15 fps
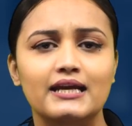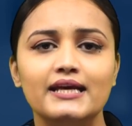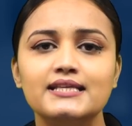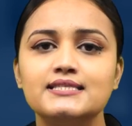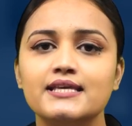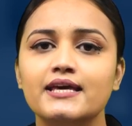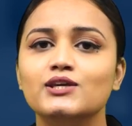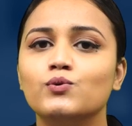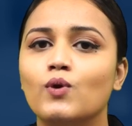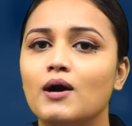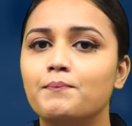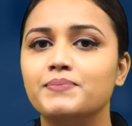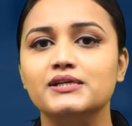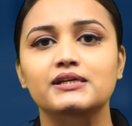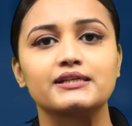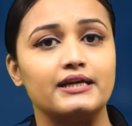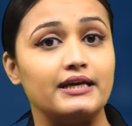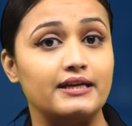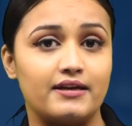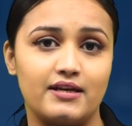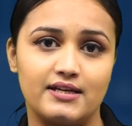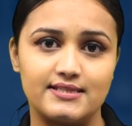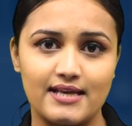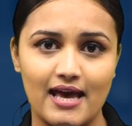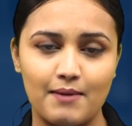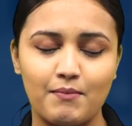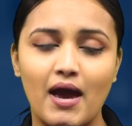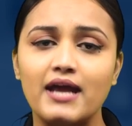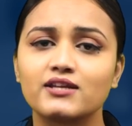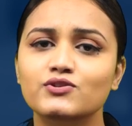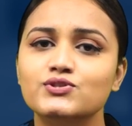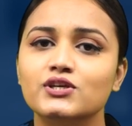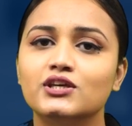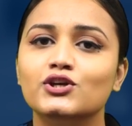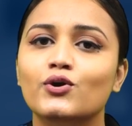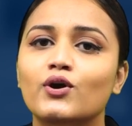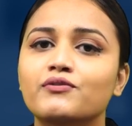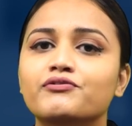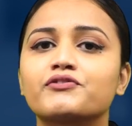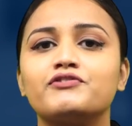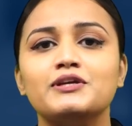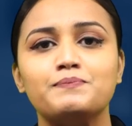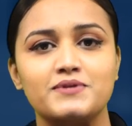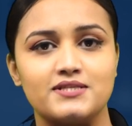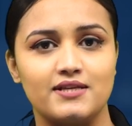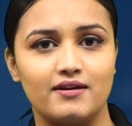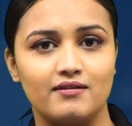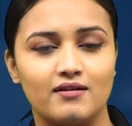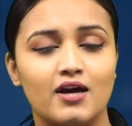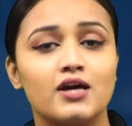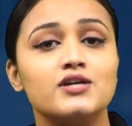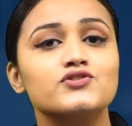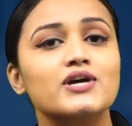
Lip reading: Let's say you appeared in an exam and you secured 50%.